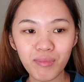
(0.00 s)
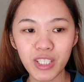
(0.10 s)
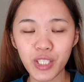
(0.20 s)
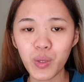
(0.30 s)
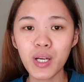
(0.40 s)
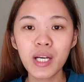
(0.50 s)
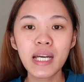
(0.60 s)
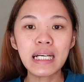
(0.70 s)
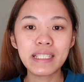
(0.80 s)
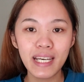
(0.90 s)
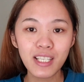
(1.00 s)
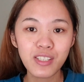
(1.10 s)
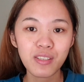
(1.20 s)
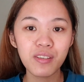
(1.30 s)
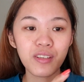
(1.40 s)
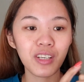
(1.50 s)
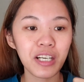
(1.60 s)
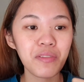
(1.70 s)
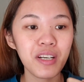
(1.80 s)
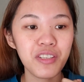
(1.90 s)
So next to
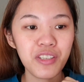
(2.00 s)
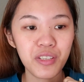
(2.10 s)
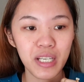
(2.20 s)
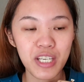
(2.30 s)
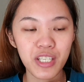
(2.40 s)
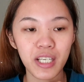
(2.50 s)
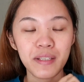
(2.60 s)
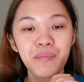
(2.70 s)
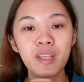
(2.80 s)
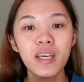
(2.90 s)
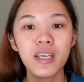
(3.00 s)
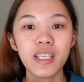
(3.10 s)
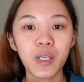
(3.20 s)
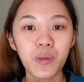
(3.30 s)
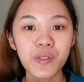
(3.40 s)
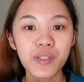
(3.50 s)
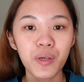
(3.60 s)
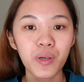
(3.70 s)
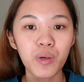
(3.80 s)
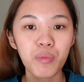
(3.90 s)
car registration, he
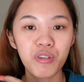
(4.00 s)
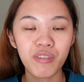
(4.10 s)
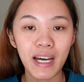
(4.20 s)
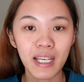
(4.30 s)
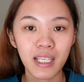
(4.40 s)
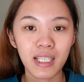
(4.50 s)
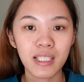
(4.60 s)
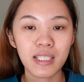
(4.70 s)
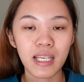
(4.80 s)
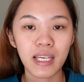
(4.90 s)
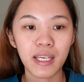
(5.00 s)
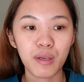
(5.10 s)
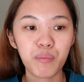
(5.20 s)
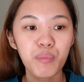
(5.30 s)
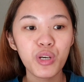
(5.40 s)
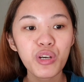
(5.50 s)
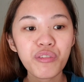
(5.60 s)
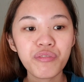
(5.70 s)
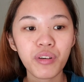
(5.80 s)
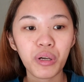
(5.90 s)
also provided a
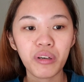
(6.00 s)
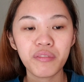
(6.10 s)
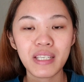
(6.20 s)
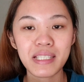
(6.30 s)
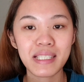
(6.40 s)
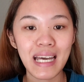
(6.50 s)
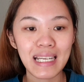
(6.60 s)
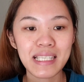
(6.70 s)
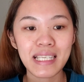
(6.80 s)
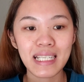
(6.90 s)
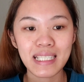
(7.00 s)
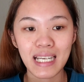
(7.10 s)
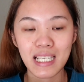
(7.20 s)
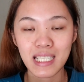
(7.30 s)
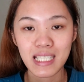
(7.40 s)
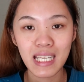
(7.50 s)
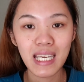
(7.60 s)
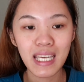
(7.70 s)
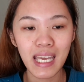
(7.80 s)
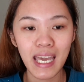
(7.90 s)
proof of his dad's
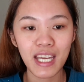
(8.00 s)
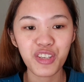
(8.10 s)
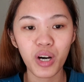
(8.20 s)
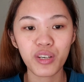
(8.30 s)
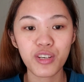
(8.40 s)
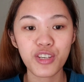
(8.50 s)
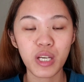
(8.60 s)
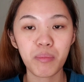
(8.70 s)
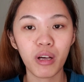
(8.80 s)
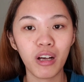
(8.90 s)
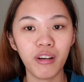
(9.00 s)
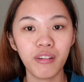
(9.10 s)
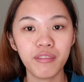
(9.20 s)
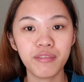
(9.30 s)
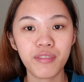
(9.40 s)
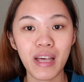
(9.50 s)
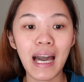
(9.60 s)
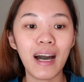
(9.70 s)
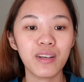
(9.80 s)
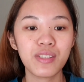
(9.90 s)
identity and ownership of the
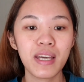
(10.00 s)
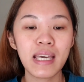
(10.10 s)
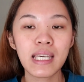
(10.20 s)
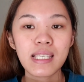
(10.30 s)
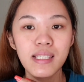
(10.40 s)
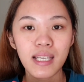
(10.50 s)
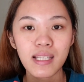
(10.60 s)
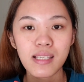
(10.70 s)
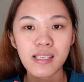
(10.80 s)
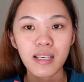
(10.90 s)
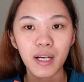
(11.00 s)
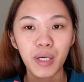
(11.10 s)
house, since